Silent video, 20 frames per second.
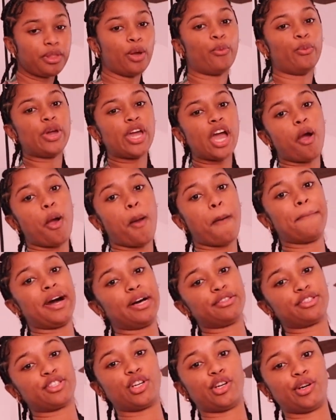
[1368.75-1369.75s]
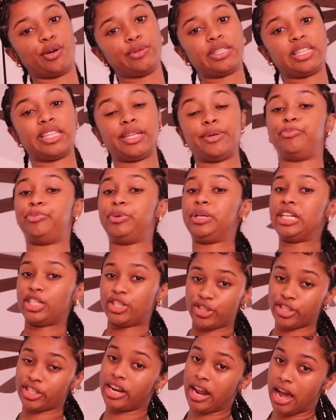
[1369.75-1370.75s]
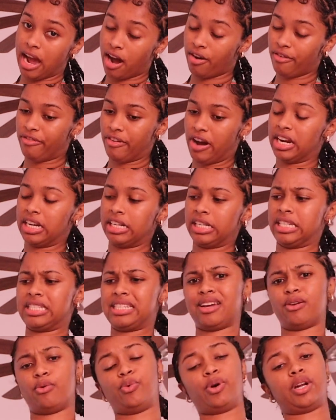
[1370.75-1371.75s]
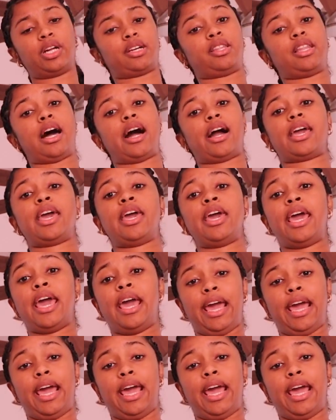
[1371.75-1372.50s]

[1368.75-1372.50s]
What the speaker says: we are about to go to the beach now, finally. It's like 1 o'clock.